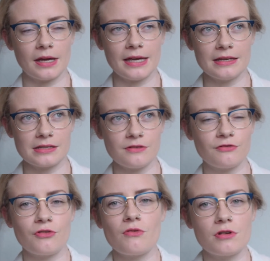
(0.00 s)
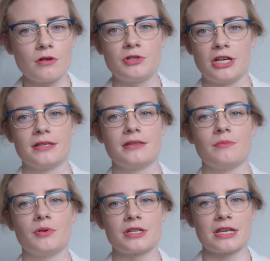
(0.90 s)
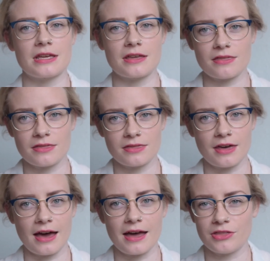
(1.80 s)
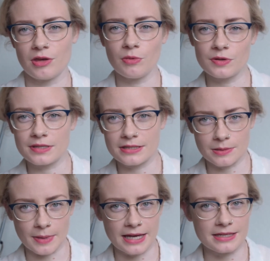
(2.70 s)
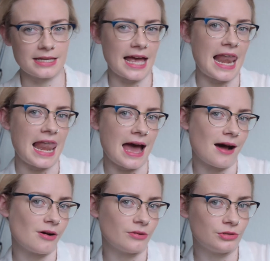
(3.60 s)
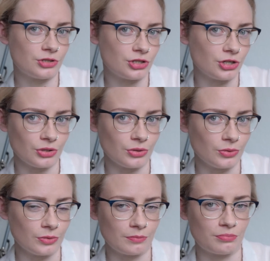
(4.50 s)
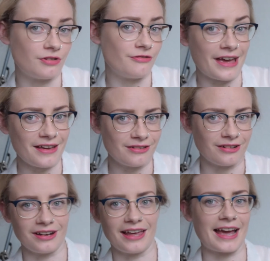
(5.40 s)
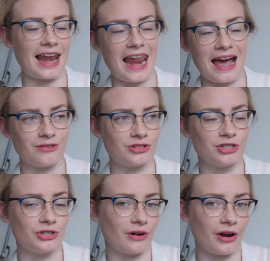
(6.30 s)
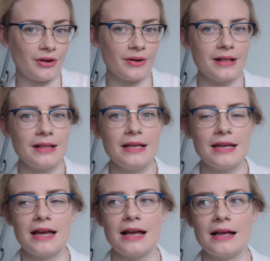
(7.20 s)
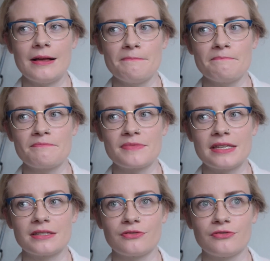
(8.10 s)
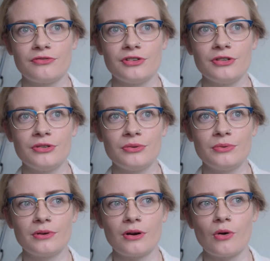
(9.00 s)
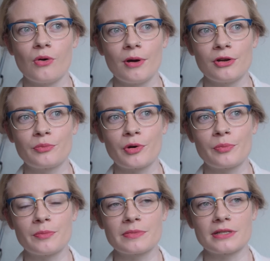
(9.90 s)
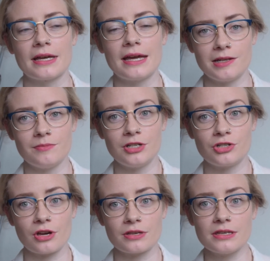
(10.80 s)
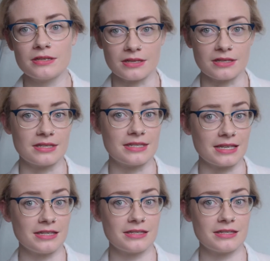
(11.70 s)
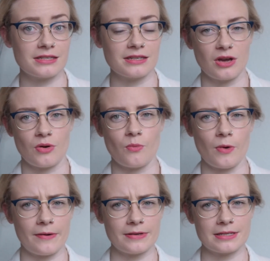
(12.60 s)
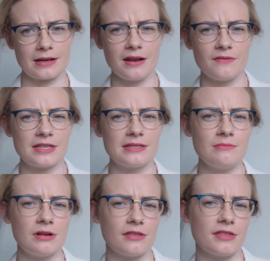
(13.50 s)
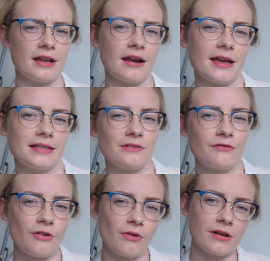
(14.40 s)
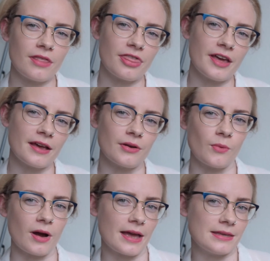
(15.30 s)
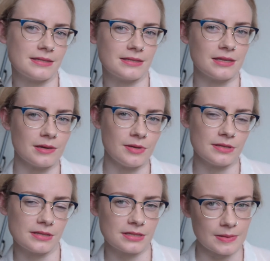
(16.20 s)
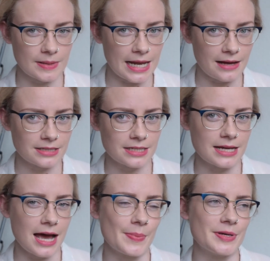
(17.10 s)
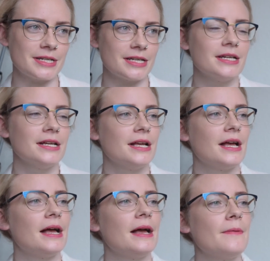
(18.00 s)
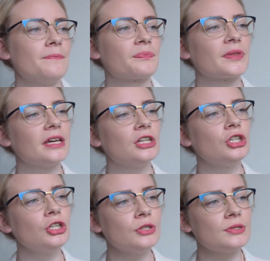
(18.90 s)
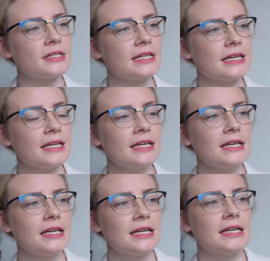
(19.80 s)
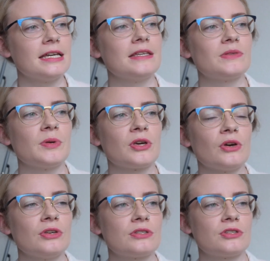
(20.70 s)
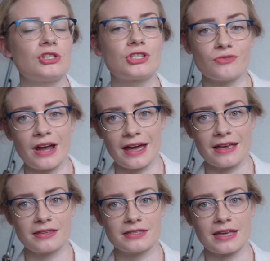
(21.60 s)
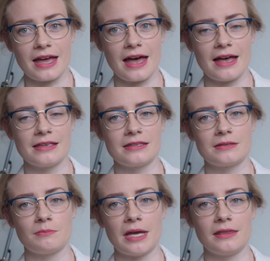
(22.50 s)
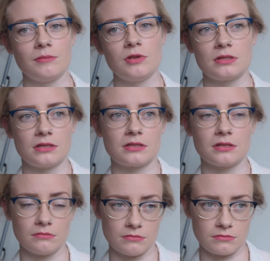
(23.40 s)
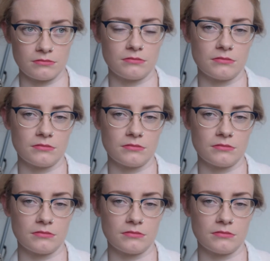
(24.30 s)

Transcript: it's a foreign object in the body that the immune system has allowed to prevail, or like allowed to grow. There's a few hormonal problems like endometriosis and cysts where it's a kind of a similar thing, like it's a foreign thing, and why has the immune system allowed it to happen? And usually it's because stress has made the immune system